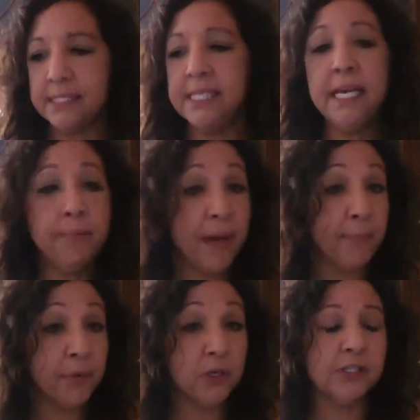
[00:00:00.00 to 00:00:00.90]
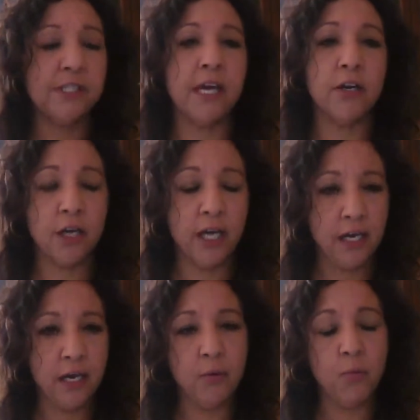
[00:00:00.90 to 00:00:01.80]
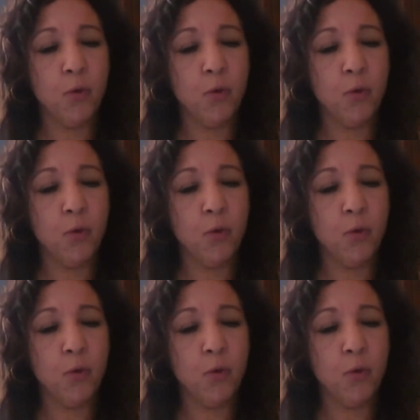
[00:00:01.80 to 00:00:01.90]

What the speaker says: team members that are going to